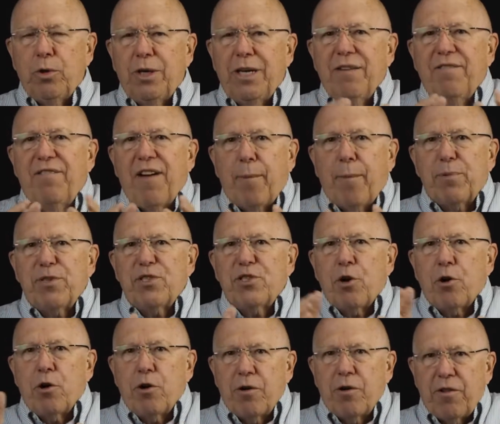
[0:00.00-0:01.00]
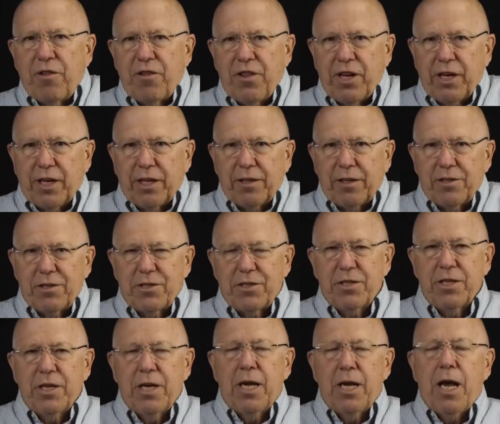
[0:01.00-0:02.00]
give up certain
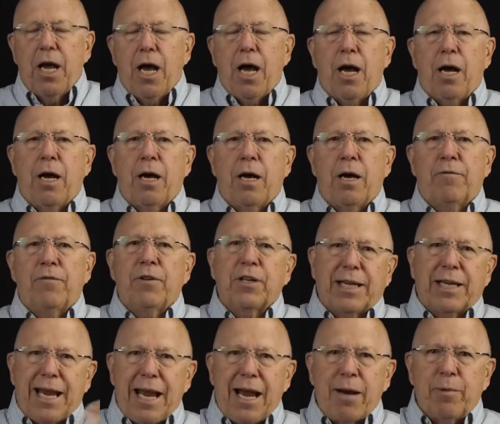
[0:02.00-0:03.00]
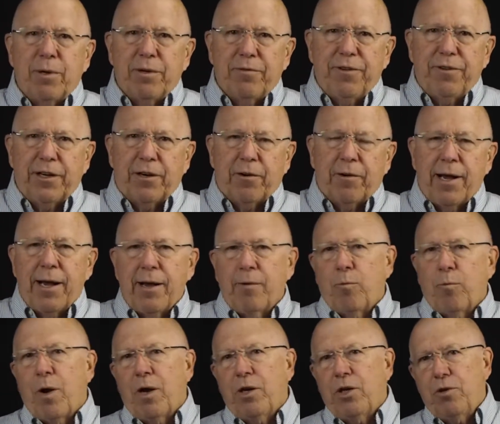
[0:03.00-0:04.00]
things for the camera to figure
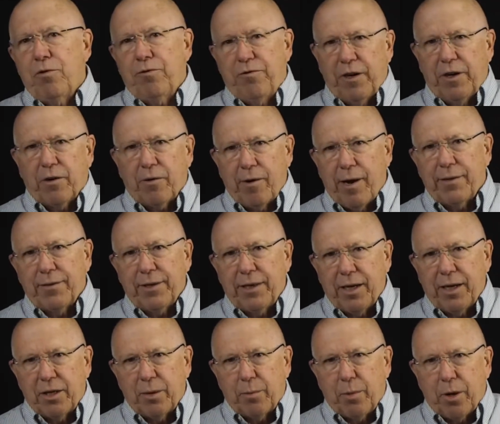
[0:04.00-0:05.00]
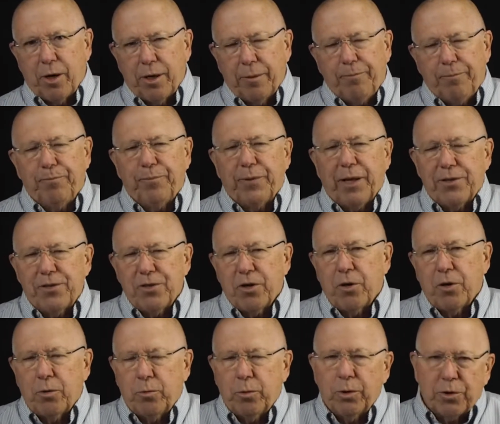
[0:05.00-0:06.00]
out while you figure out the other part. And
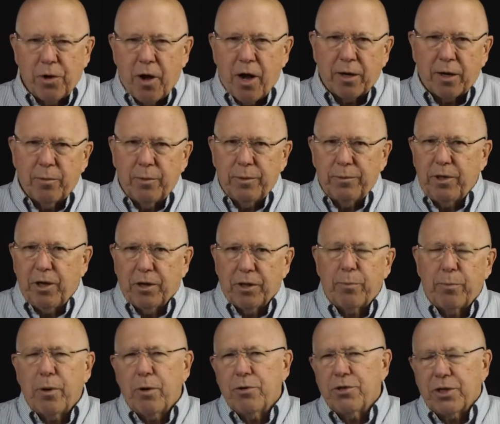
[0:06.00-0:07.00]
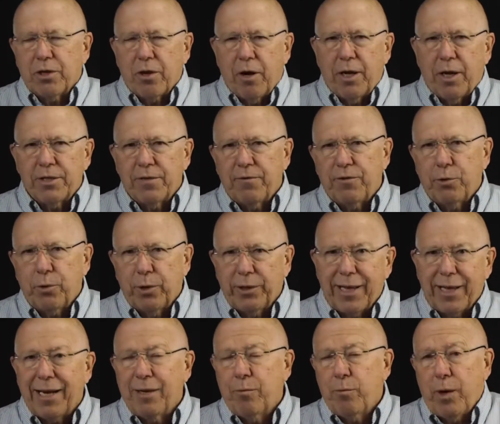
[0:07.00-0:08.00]
so we'll talk, the pros and cons of doing
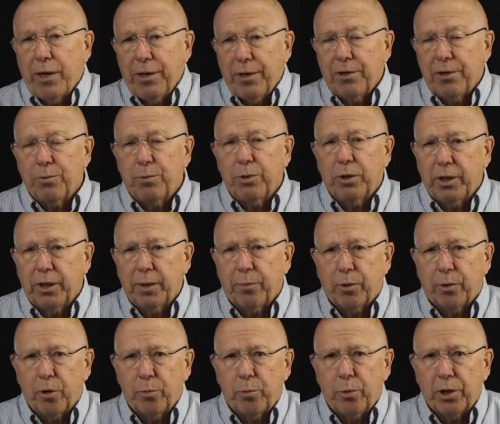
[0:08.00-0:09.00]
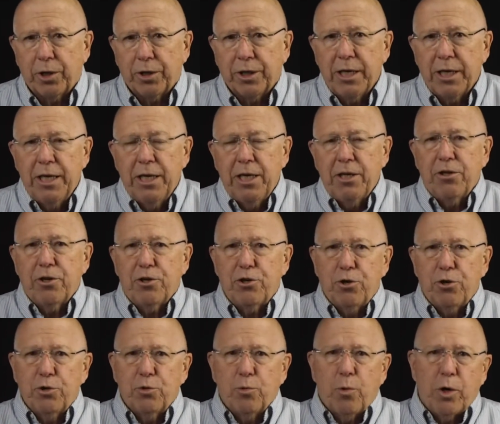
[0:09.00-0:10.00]
that and when it's really appropriate to
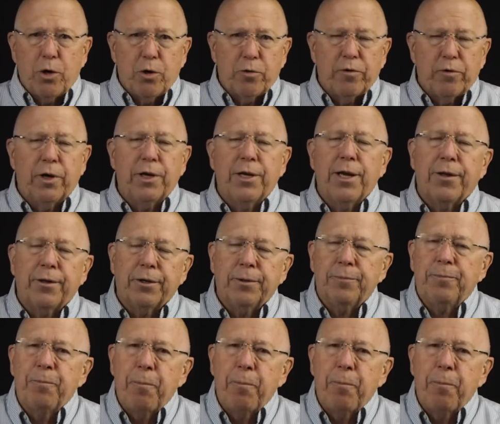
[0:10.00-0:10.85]
choose one over another.